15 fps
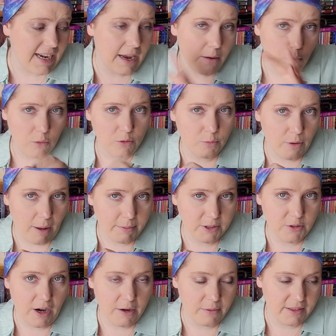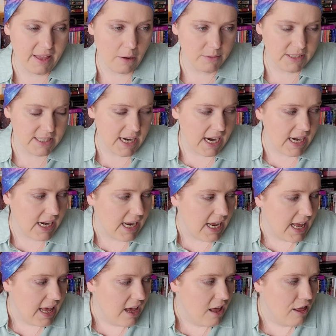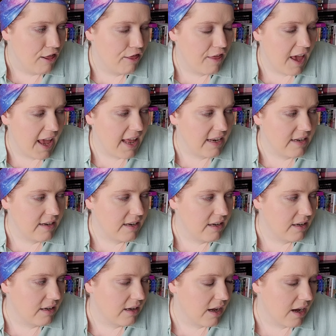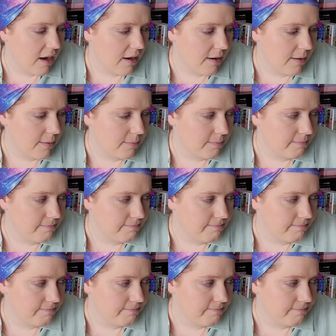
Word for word: and I will probably try to read that one tonight. Then um,